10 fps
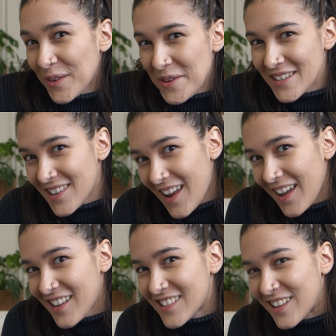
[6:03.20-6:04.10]
anywhere
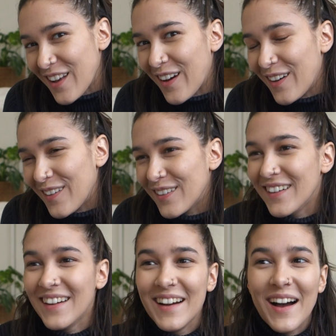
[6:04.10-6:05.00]
today, so
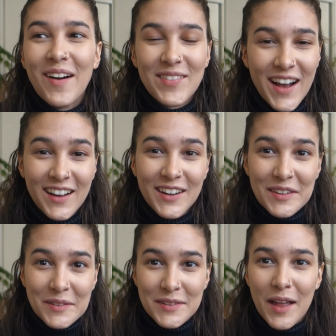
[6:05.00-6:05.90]
I'm not gonna
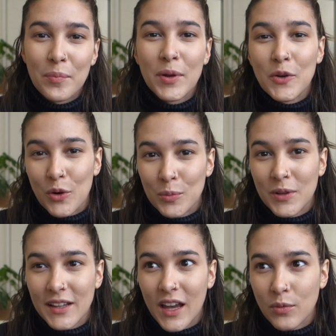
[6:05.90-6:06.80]
use that. But
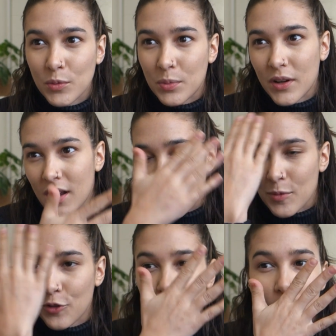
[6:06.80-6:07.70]
normally I would put it on
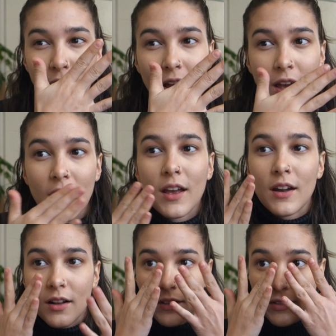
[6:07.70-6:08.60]
my
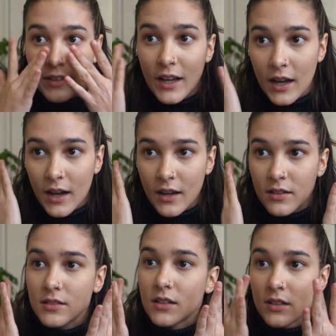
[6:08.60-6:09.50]
forehead, under the
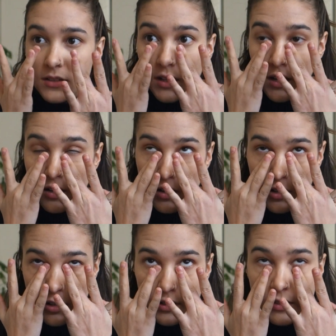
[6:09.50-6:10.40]
eyes, because I get a lot
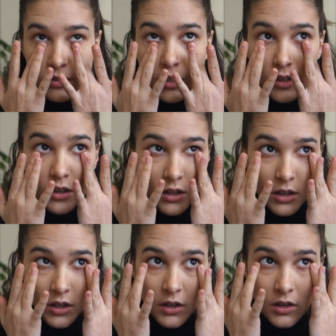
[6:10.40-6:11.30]
of creasing
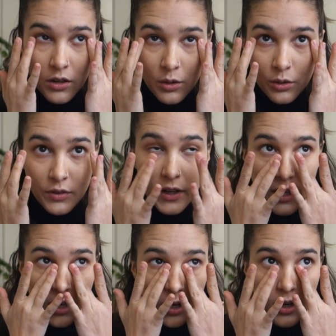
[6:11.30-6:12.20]
over
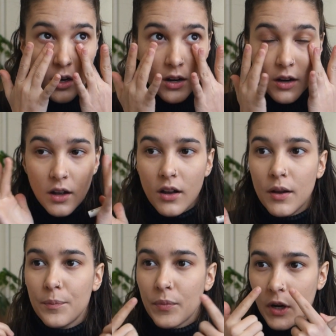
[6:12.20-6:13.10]
here,
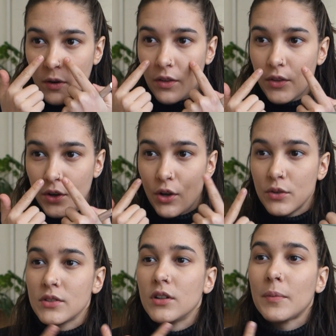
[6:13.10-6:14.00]
around the
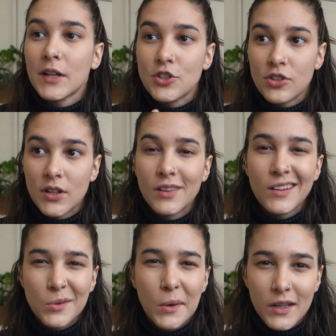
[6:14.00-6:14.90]
nose and on my chin.
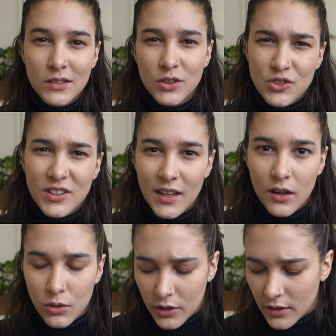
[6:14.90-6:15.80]
That's where I usually
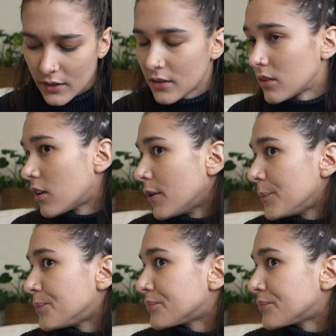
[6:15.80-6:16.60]
get oily, so